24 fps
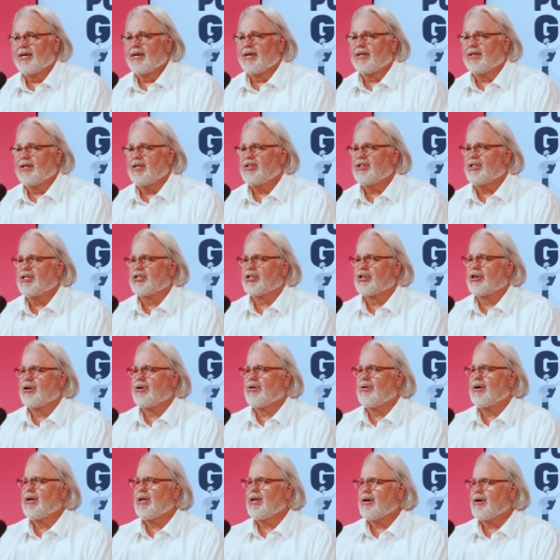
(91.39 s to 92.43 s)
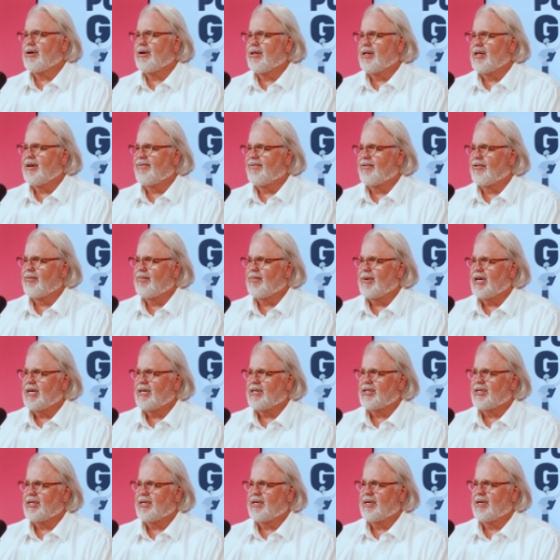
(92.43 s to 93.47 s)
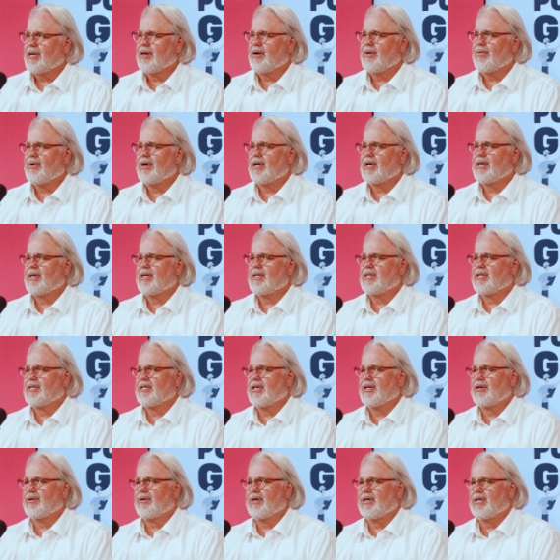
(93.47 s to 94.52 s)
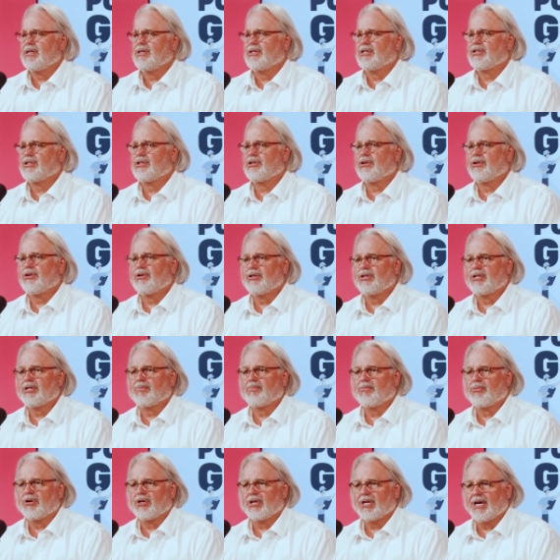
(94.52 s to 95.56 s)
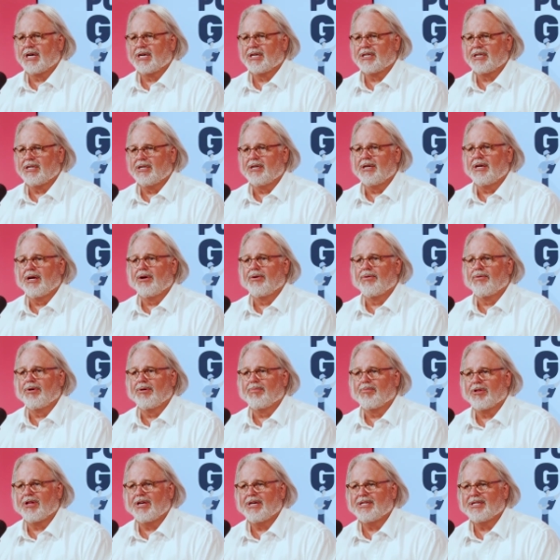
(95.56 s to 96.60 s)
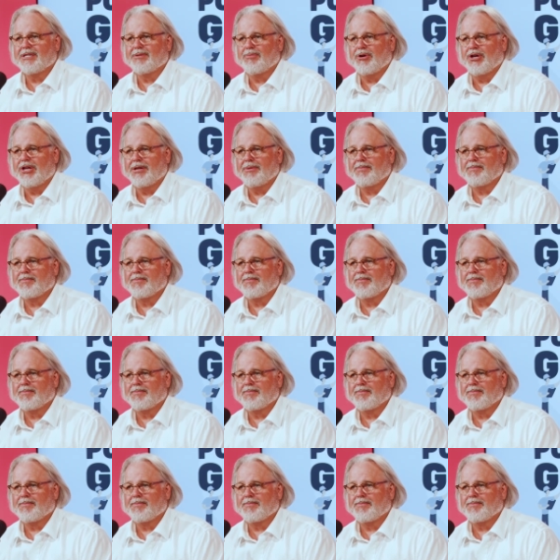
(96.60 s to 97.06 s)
This is critical information when considering surge protection replacement.